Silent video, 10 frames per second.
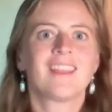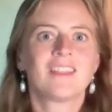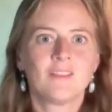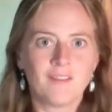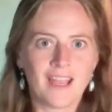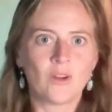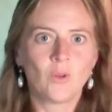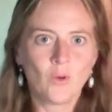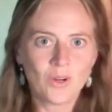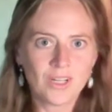the vital
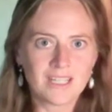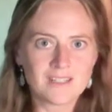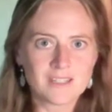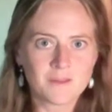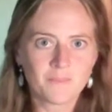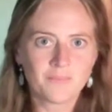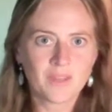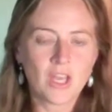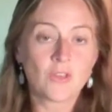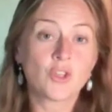organs.
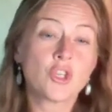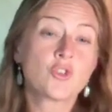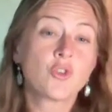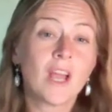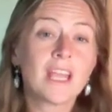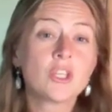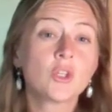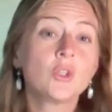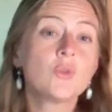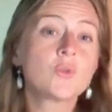They're just trying to
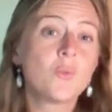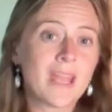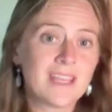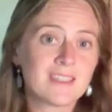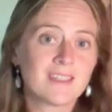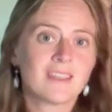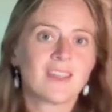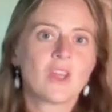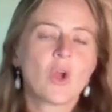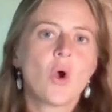lose weight.
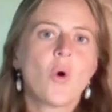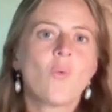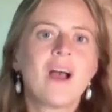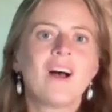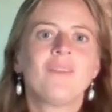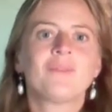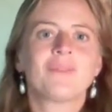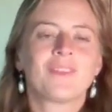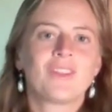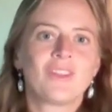Well,
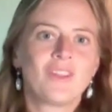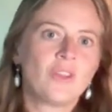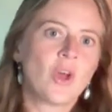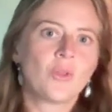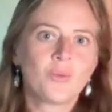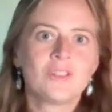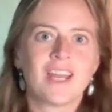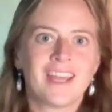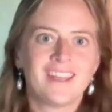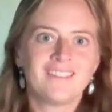you go through a
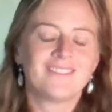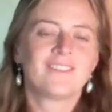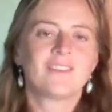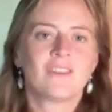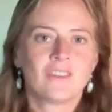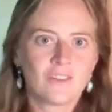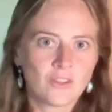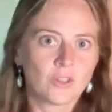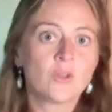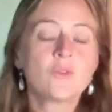diet,
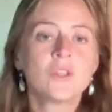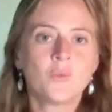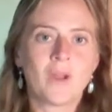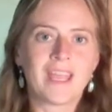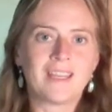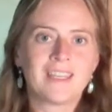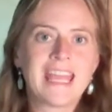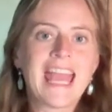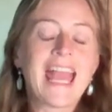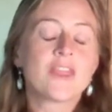you're losing weight,
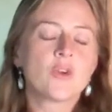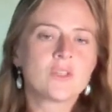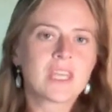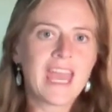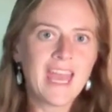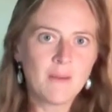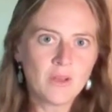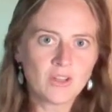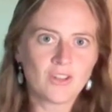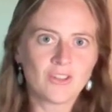those
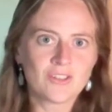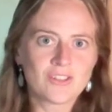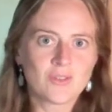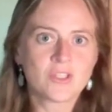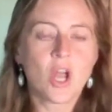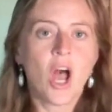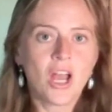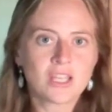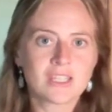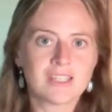chemicals, those
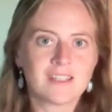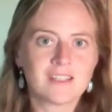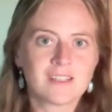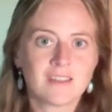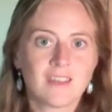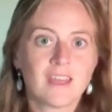toxins